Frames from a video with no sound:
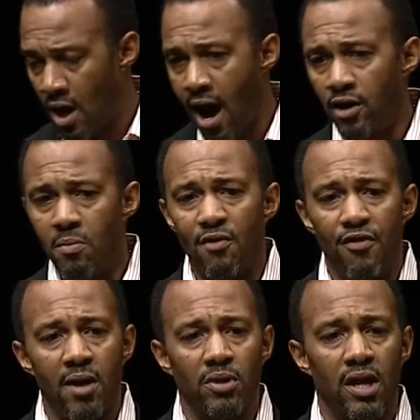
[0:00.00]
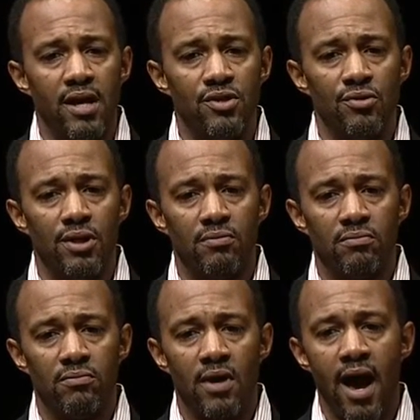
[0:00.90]
How do my family and I do it?
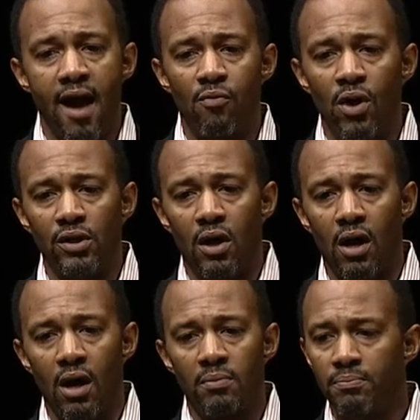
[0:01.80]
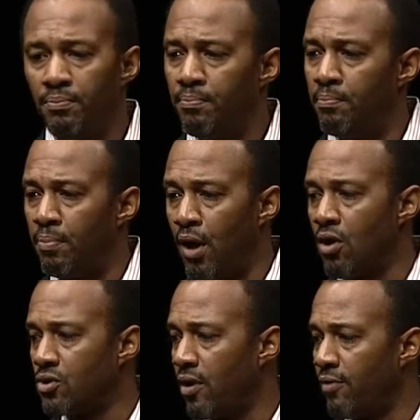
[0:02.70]
I have one car, but I
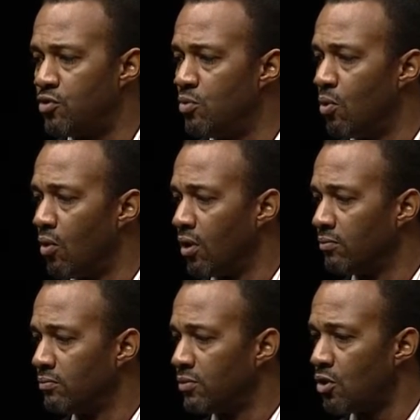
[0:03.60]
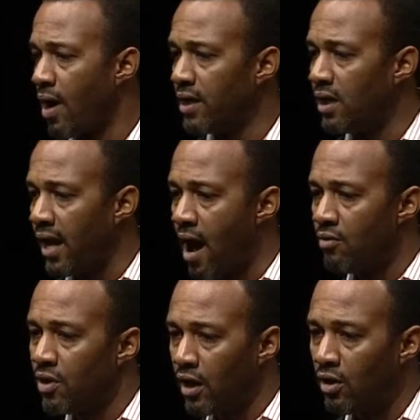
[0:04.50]
also have two more so I can get
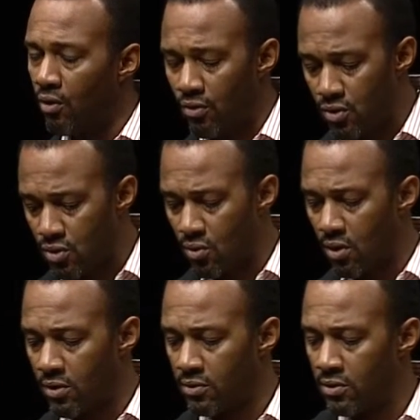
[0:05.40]
out and go to the store.